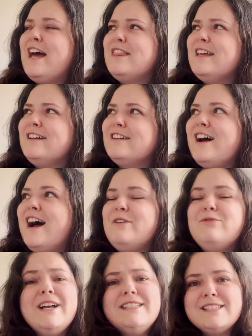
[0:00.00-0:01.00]
think I
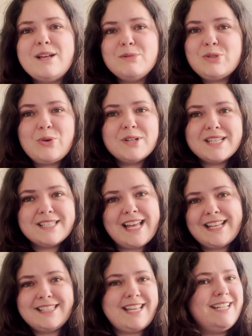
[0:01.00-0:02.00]
read some sources
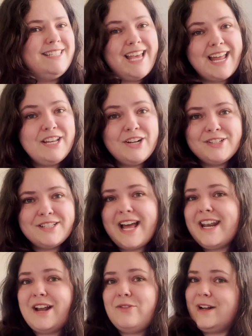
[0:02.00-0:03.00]
that said 10 years
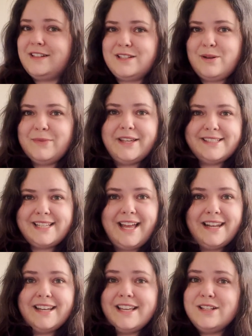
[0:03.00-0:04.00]
and I read some that
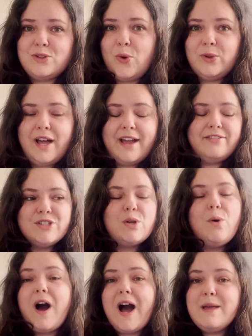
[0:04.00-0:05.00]
said his whole life.
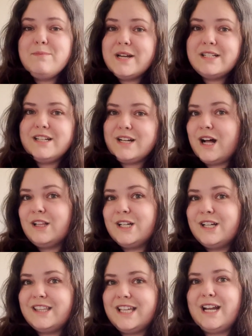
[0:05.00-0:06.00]
So I picked a color
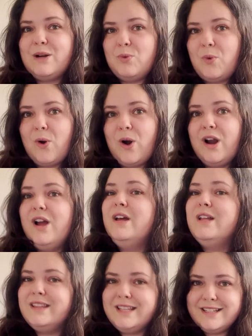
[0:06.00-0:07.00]
that I wore
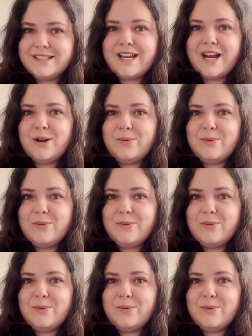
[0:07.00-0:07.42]
the entire